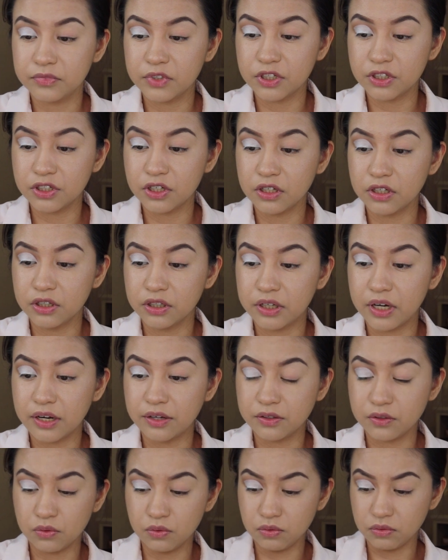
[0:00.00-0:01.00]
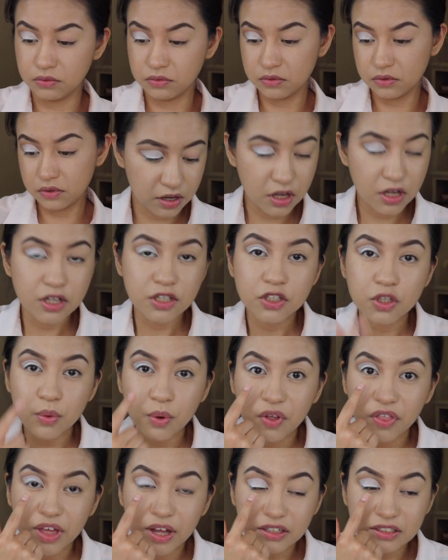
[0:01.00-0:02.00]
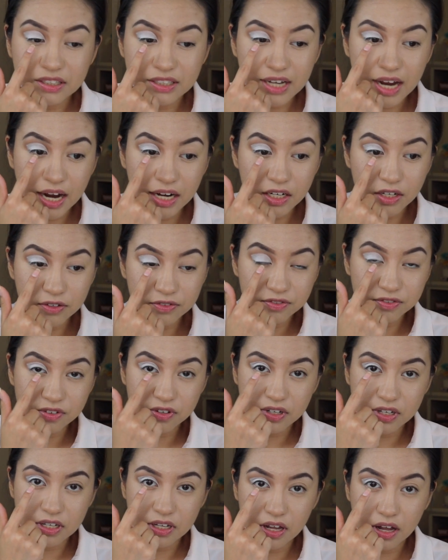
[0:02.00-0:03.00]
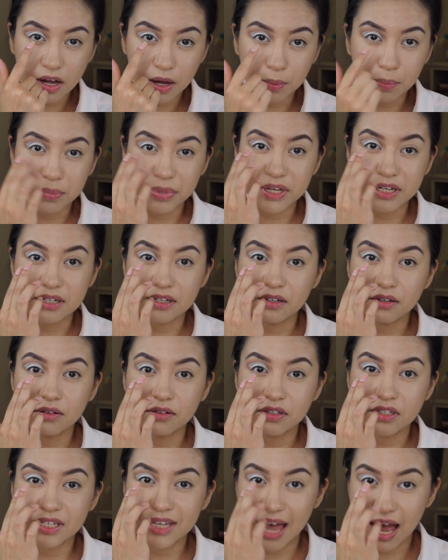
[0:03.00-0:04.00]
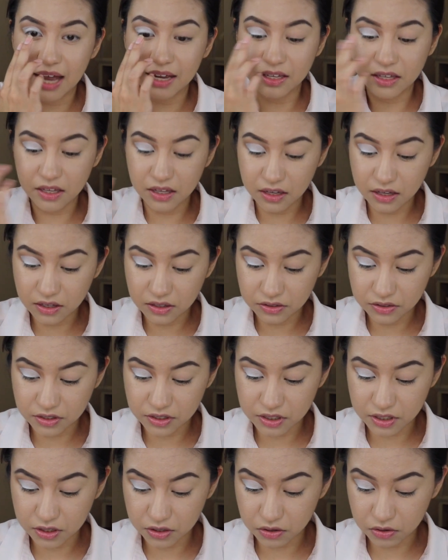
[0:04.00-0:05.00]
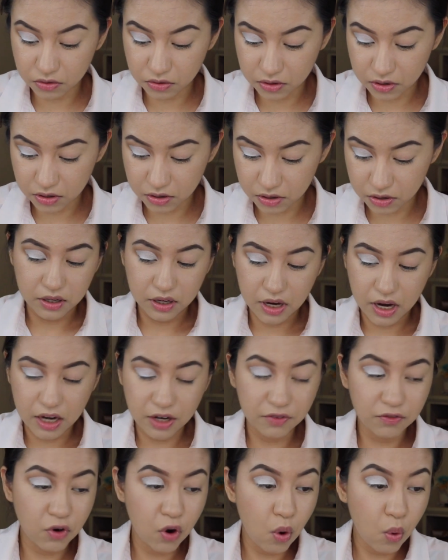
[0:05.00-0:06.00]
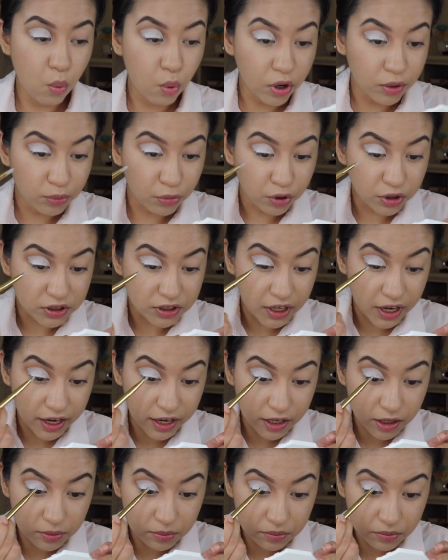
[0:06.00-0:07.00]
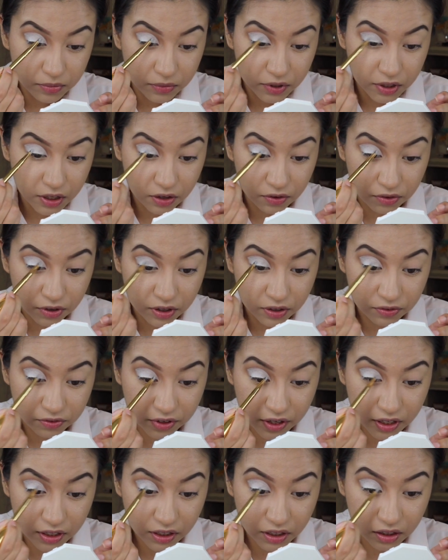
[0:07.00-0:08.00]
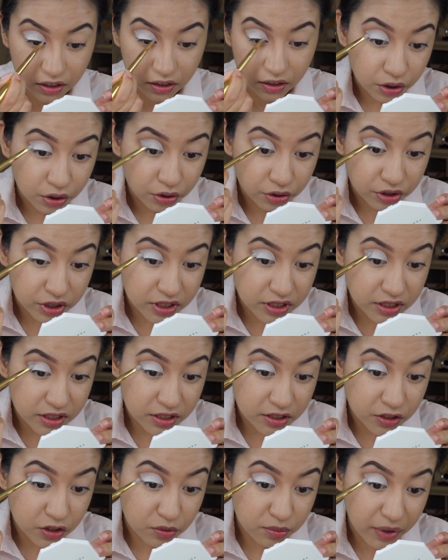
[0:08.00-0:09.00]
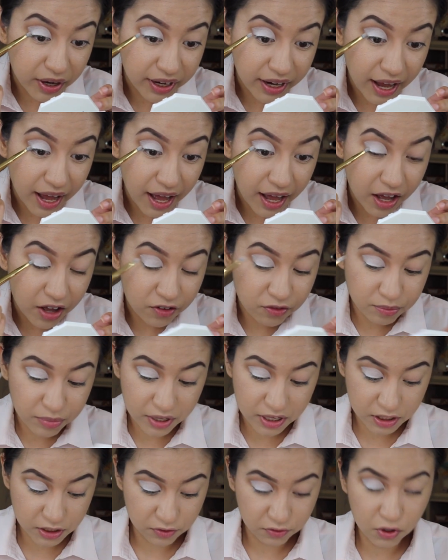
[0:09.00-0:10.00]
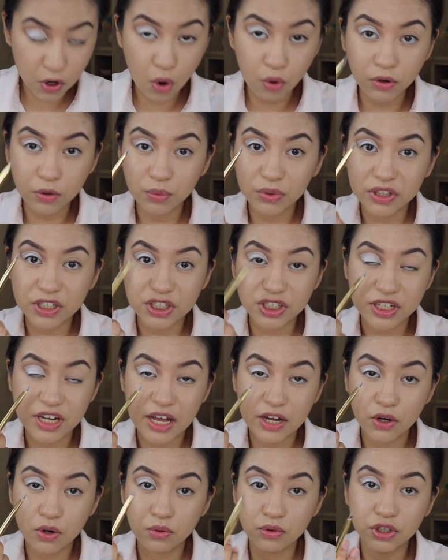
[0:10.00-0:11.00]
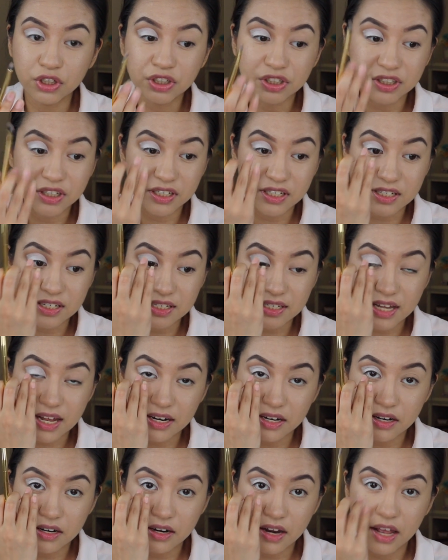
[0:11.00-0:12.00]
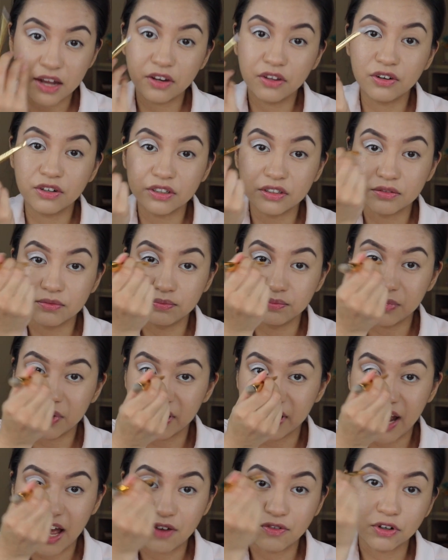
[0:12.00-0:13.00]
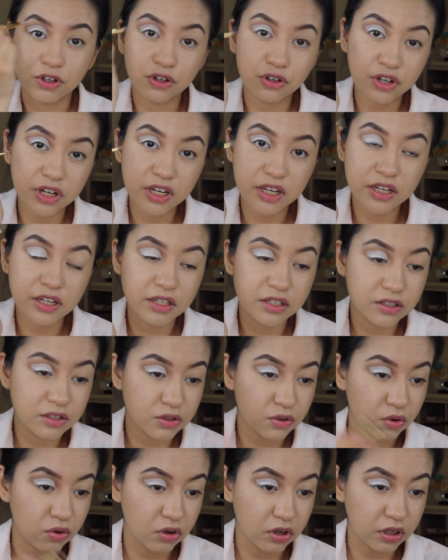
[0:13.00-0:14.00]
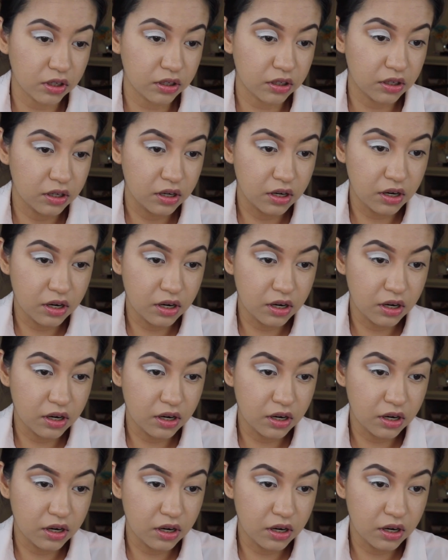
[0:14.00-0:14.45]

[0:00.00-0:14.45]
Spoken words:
It's gonna look nice. Ooh. So while that's kind of a bit tacky still, kind of go one more time, get rid of any creases you might have, because if you go in with the shadow, you're just gonna set it and you're gonna have a crease, or